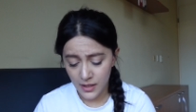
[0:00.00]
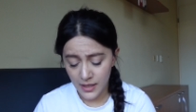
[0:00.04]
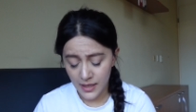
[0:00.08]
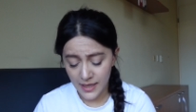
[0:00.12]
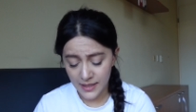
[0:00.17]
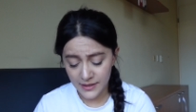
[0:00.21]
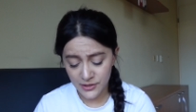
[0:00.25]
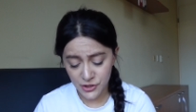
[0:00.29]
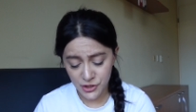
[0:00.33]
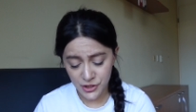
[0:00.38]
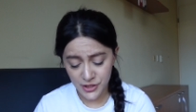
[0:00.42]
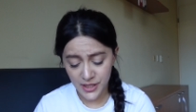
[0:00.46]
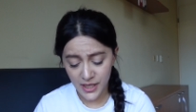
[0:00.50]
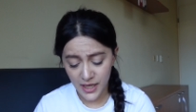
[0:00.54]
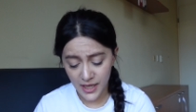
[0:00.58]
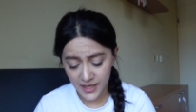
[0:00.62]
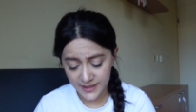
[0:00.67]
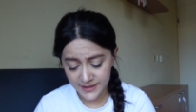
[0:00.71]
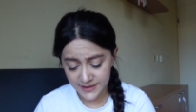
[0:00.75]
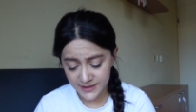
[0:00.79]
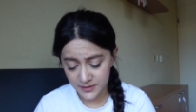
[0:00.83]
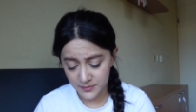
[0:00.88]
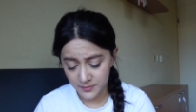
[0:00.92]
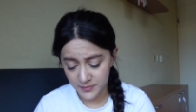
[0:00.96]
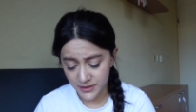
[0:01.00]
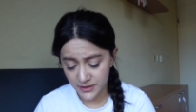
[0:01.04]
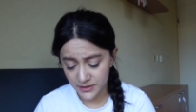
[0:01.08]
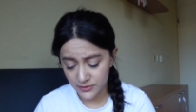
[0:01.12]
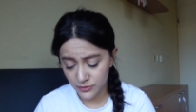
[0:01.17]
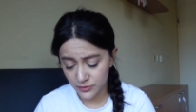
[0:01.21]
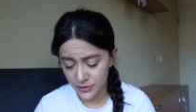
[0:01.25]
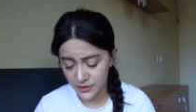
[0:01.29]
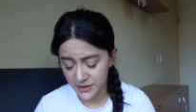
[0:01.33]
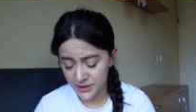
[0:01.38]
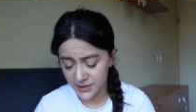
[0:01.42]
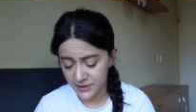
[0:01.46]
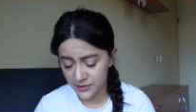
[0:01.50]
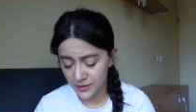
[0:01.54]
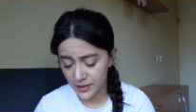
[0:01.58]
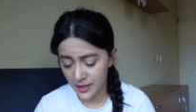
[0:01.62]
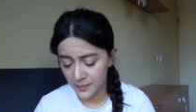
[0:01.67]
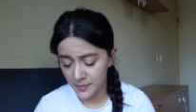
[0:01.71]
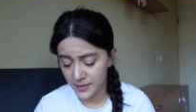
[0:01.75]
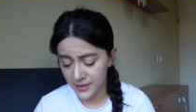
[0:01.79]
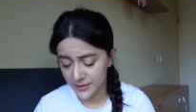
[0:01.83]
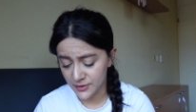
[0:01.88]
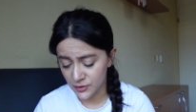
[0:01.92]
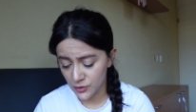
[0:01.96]
and she asked me to
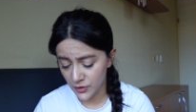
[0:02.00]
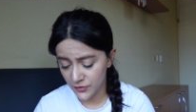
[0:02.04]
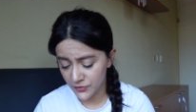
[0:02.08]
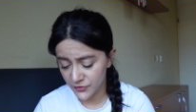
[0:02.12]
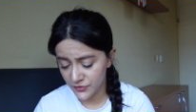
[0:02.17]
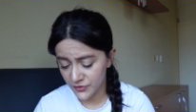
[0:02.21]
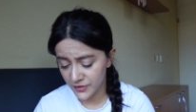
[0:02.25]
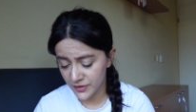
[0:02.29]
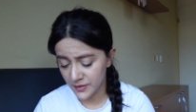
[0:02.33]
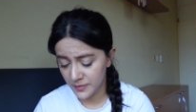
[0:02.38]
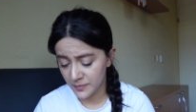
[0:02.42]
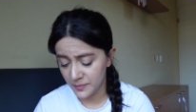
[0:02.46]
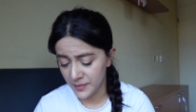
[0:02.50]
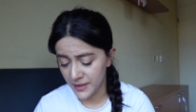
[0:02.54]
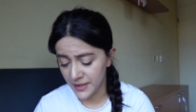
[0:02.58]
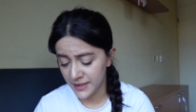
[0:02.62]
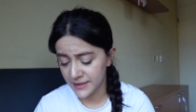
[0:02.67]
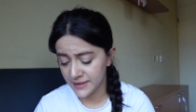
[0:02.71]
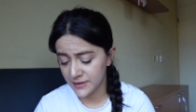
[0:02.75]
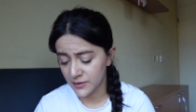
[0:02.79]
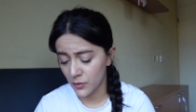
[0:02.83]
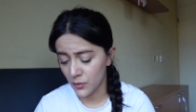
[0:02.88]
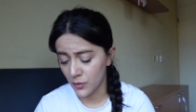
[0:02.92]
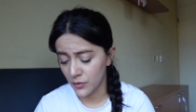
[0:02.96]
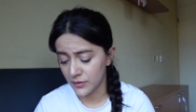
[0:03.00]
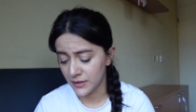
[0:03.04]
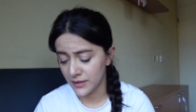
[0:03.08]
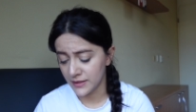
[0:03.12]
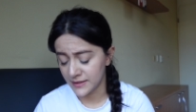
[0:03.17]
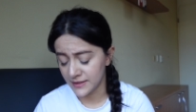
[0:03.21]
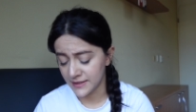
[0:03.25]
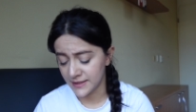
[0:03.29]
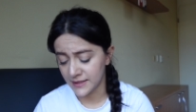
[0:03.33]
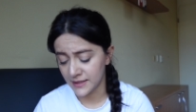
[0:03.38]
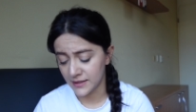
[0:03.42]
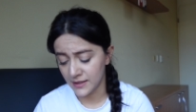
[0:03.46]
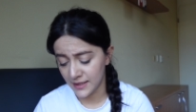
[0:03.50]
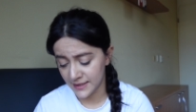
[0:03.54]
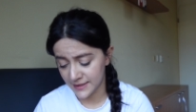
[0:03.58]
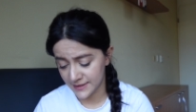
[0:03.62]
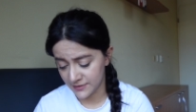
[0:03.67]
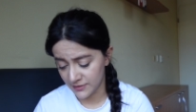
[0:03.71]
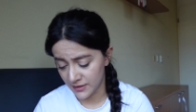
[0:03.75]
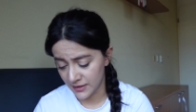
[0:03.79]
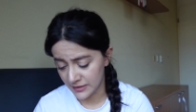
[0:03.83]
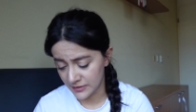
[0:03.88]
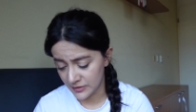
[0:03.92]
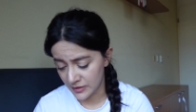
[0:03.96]
describe a software based on its class
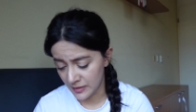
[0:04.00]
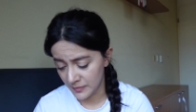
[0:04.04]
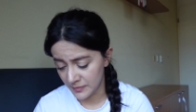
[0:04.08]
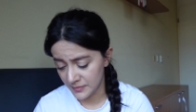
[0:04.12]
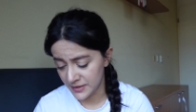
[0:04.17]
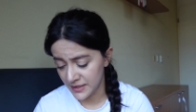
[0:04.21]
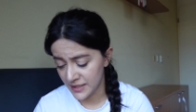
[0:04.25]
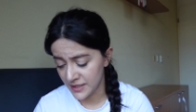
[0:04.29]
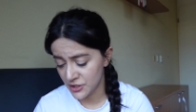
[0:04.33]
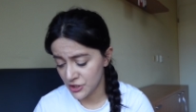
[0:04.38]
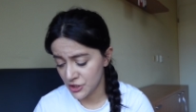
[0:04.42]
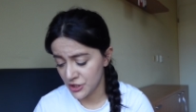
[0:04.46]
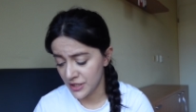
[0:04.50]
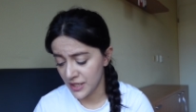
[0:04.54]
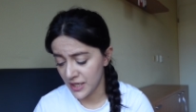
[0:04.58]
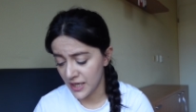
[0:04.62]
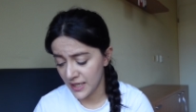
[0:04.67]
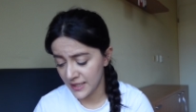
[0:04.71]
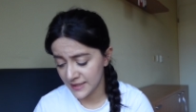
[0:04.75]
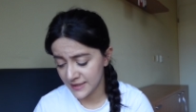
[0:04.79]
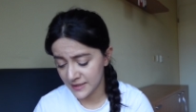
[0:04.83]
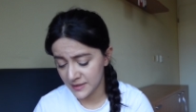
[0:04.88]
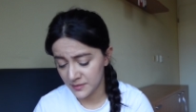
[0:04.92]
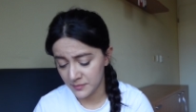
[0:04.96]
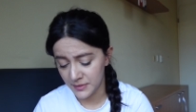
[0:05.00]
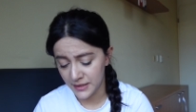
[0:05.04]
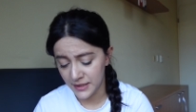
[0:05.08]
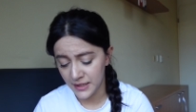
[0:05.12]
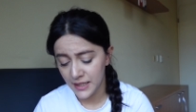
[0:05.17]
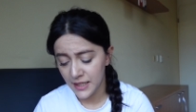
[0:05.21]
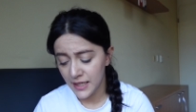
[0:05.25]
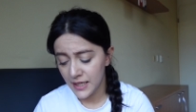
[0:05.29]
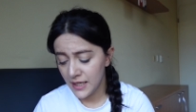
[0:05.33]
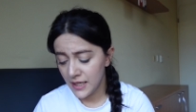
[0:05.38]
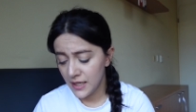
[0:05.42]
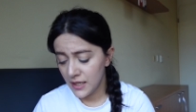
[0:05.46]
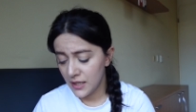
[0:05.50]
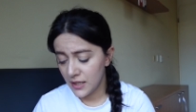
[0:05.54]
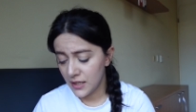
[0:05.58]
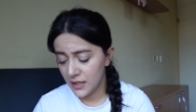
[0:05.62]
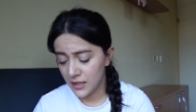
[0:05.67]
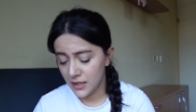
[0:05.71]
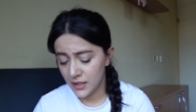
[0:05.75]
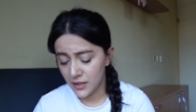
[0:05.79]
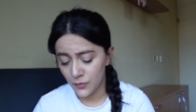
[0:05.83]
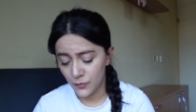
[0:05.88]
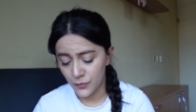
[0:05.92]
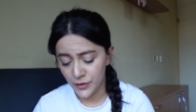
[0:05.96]
diagram. Then she asked me
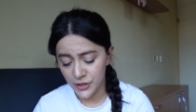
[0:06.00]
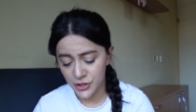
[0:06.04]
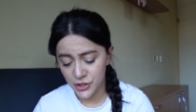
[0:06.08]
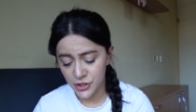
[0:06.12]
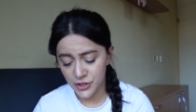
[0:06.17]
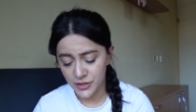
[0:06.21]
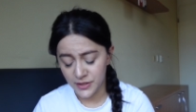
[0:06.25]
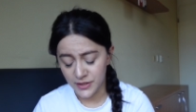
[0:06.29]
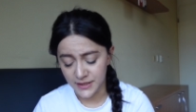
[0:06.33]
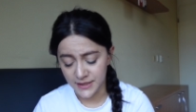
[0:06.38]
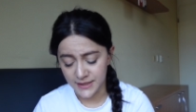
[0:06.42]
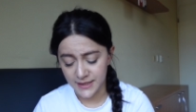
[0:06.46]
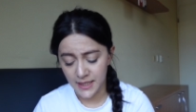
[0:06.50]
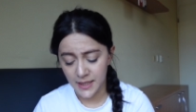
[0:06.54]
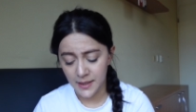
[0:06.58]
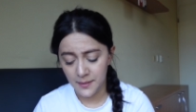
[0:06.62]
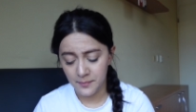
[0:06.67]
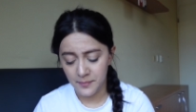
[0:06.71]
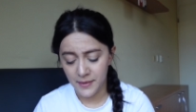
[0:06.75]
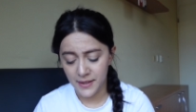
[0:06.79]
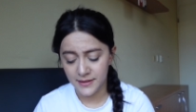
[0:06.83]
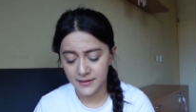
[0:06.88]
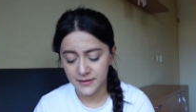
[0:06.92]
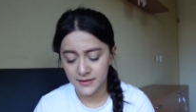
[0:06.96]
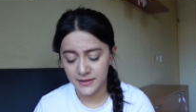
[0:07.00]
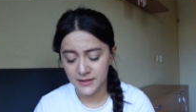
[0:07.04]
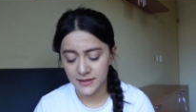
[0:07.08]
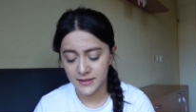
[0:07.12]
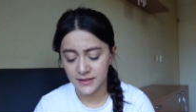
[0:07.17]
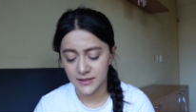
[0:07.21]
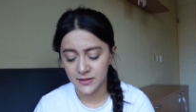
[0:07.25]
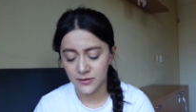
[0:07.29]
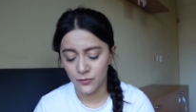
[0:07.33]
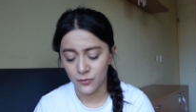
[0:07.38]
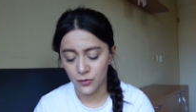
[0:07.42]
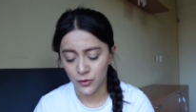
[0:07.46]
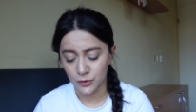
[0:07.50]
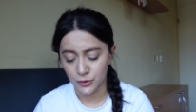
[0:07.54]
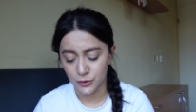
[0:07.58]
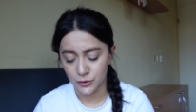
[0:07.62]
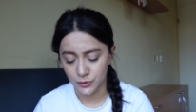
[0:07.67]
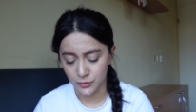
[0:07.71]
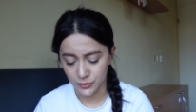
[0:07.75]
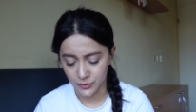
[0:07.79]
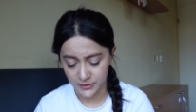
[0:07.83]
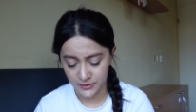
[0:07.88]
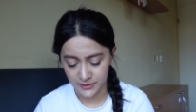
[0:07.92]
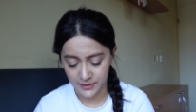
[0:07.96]
uh, which design patterns was
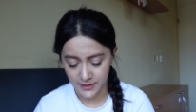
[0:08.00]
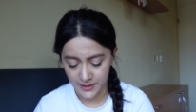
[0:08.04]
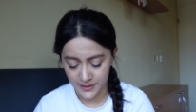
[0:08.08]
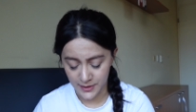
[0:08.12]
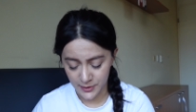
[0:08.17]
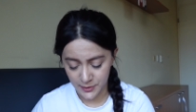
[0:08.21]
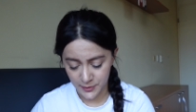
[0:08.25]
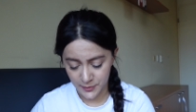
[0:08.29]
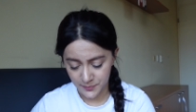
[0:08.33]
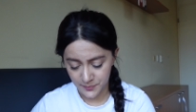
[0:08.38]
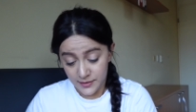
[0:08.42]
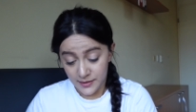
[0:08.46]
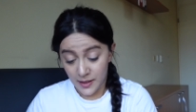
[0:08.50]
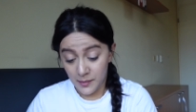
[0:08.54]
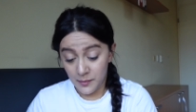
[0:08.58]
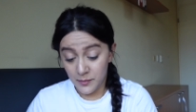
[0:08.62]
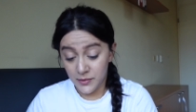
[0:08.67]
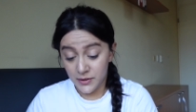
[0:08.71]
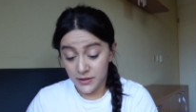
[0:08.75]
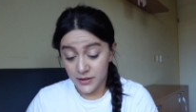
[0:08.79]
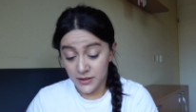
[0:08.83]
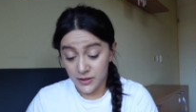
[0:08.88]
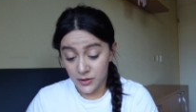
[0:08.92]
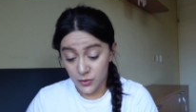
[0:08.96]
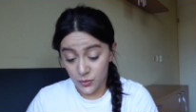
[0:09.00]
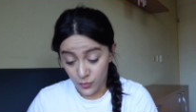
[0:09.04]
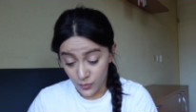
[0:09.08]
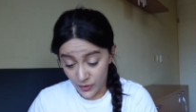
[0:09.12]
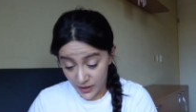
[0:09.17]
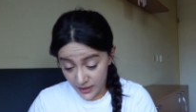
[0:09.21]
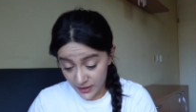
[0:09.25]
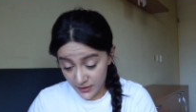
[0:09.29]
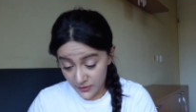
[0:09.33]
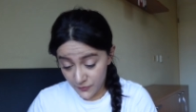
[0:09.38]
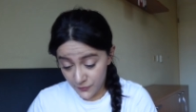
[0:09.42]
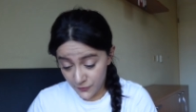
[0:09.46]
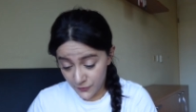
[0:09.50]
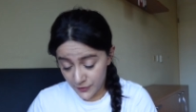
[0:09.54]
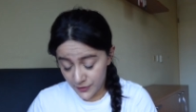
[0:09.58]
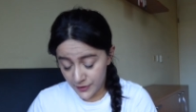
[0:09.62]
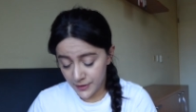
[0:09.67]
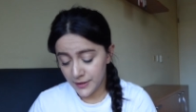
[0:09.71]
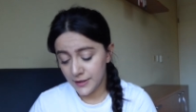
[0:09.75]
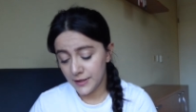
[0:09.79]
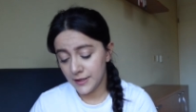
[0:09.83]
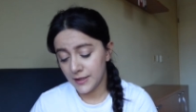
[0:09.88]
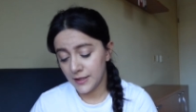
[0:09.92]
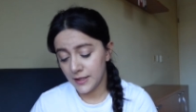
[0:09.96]
used there. Number 12.
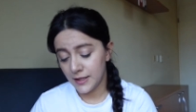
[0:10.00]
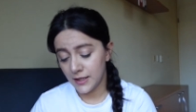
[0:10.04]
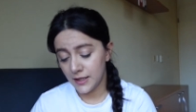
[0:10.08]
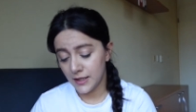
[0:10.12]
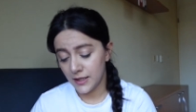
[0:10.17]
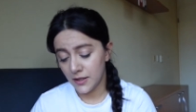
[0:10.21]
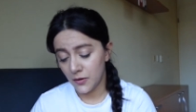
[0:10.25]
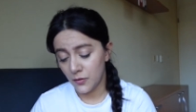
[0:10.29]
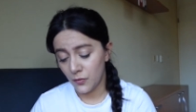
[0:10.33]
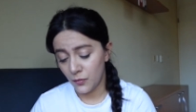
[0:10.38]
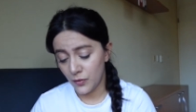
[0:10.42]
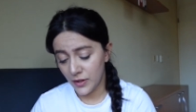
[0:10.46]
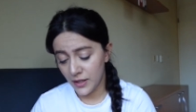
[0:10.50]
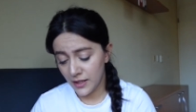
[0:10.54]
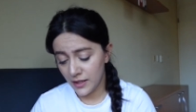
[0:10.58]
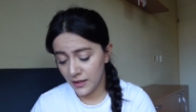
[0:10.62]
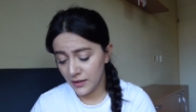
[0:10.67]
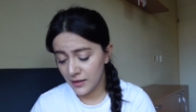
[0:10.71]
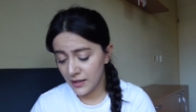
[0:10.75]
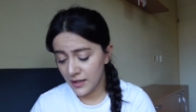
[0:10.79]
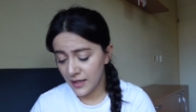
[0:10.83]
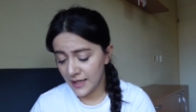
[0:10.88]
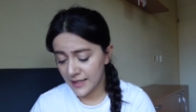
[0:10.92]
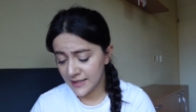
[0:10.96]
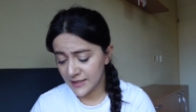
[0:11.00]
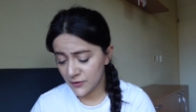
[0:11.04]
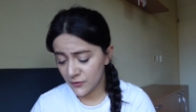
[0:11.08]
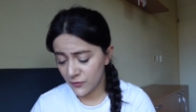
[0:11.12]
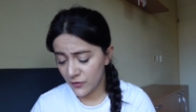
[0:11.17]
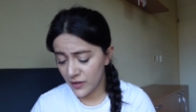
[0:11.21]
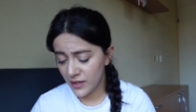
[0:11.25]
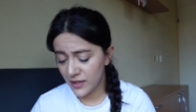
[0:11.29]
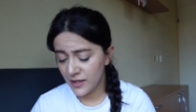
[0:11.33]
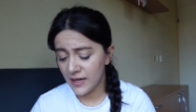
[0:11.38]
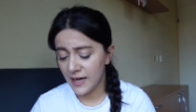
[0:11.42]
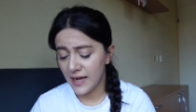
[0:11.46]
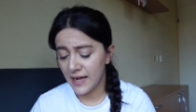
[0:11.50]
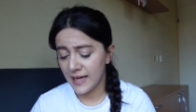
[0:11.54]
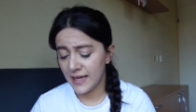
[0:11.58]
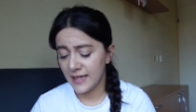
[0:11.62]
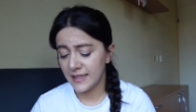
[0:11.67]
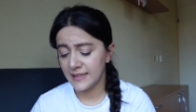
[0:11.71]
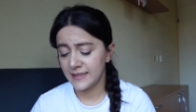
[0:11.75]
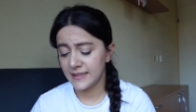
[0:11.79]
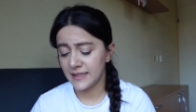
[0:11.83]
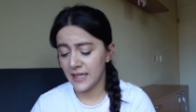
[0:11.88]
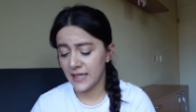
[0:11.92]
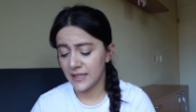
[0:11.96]
Uh, well, as far
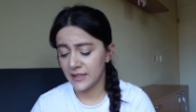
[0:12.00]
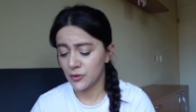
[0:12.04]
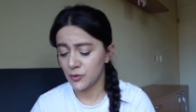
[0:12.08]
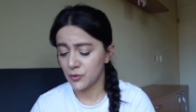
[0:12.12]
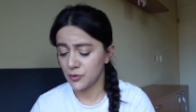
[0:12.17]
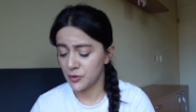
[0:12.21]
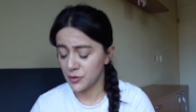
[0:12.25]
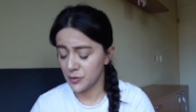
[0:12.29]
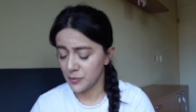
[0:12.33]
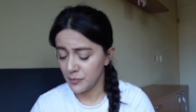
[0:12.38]
as I could